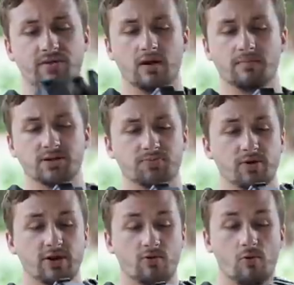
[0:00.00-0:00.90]
um, but it's
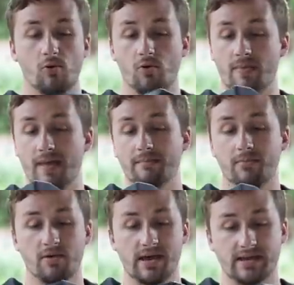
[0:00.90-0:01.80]
pretty cool, and that
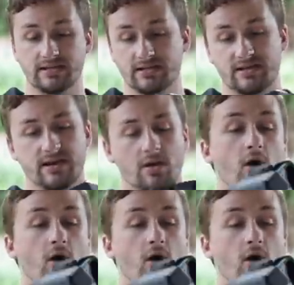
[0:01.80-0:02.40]
boy is thick.